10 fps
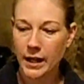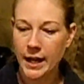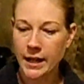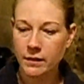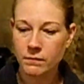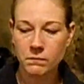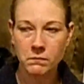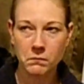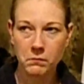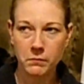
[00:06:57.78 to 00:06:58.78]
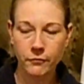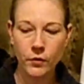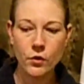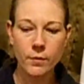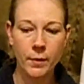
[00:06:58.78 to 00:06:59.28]
and
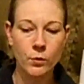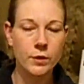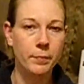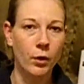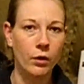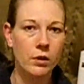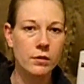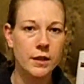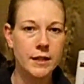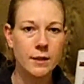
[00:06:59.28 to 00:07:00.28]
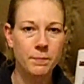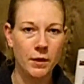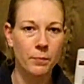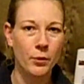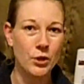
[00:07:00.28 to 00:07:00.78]
for the most part, it's
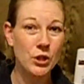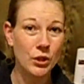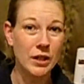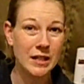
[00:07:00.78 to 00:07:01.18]
been a pretty good